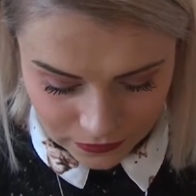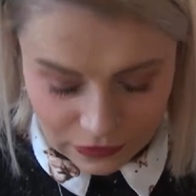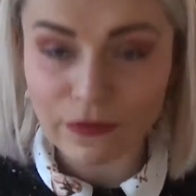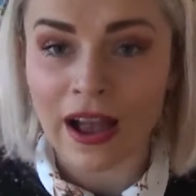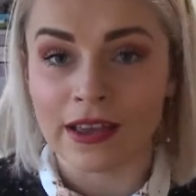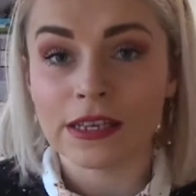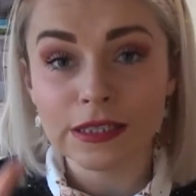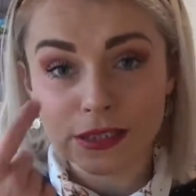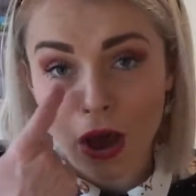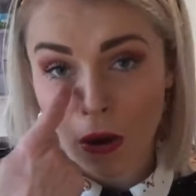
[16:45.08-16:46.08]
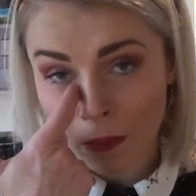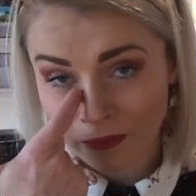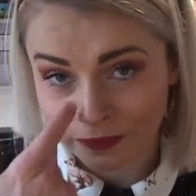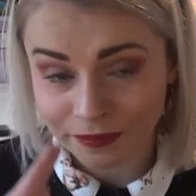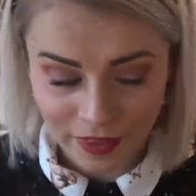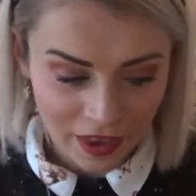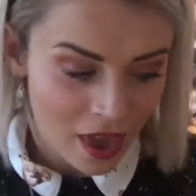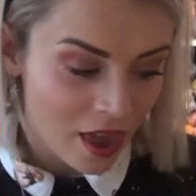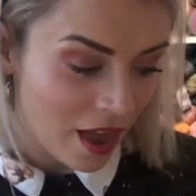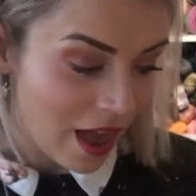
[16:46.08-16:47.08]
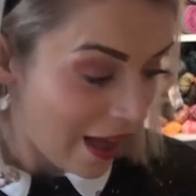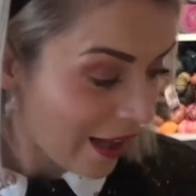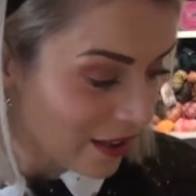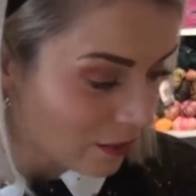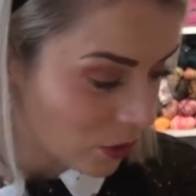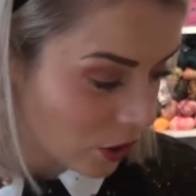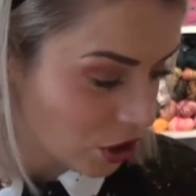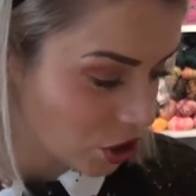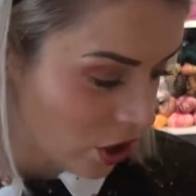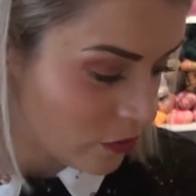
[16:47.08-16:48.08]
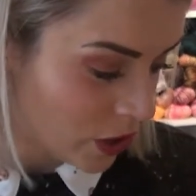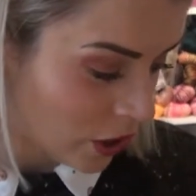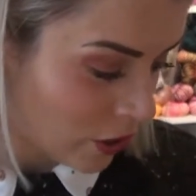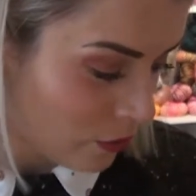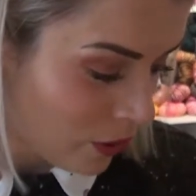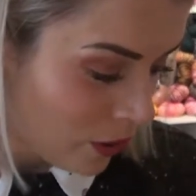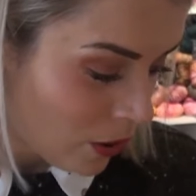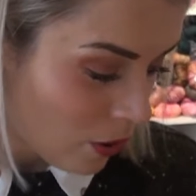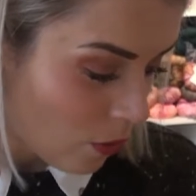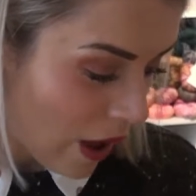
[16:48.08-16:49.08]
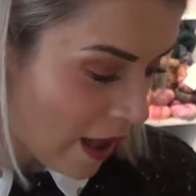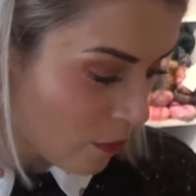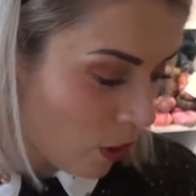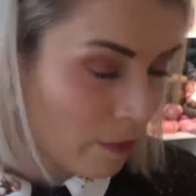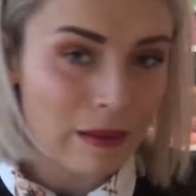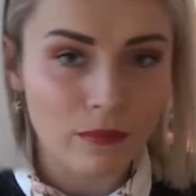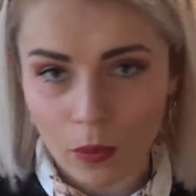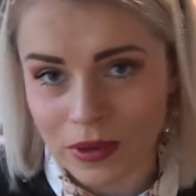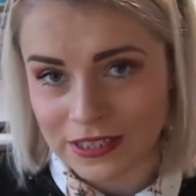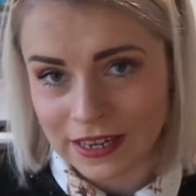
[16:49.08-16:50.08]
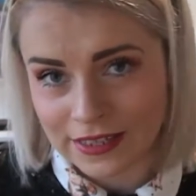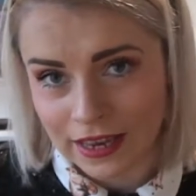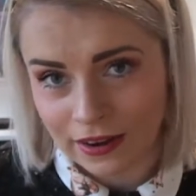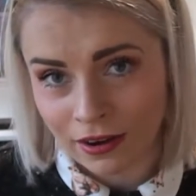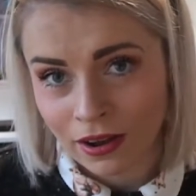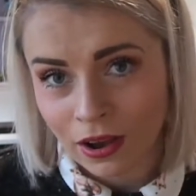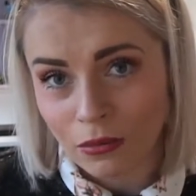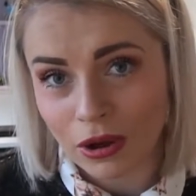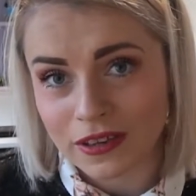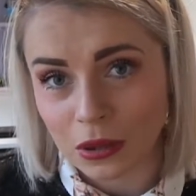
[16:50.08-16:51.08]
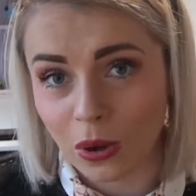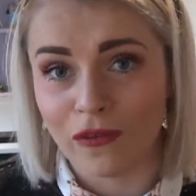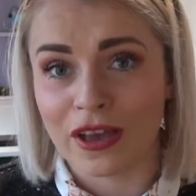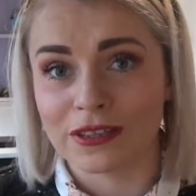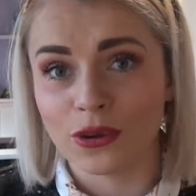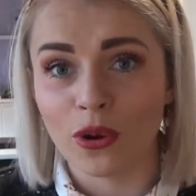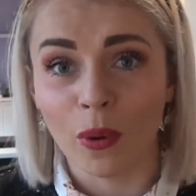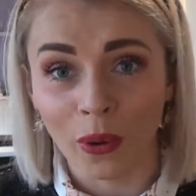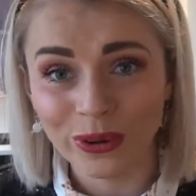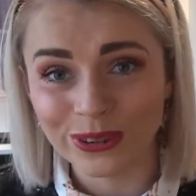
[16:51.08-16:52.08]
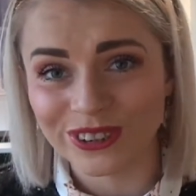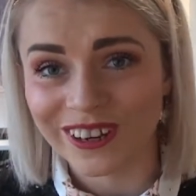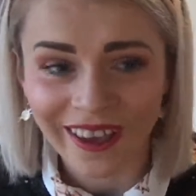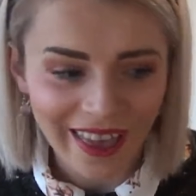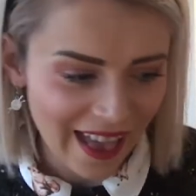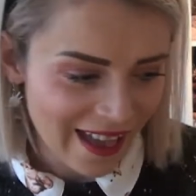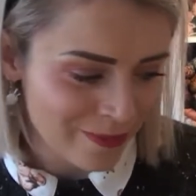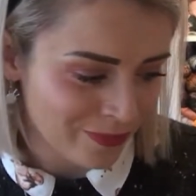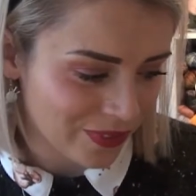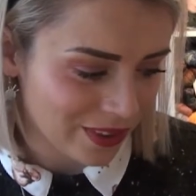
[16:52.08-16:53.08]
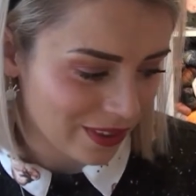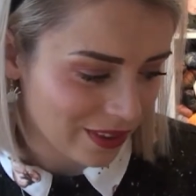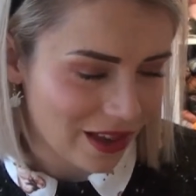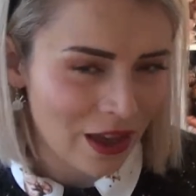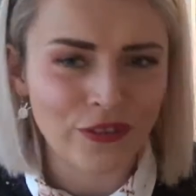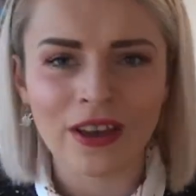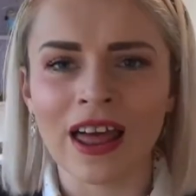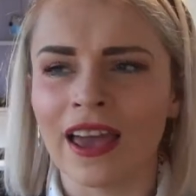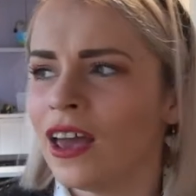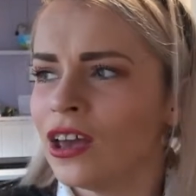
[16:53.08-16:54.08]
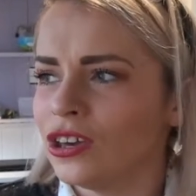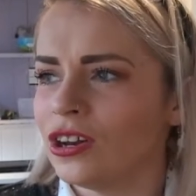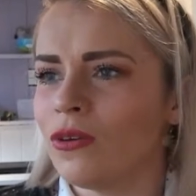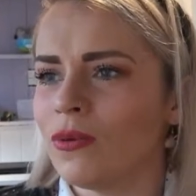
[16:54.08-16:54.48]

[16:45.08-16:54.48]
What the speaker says: Right, so I am going to show you what my mum is knitting because I love it so much. I feel like, you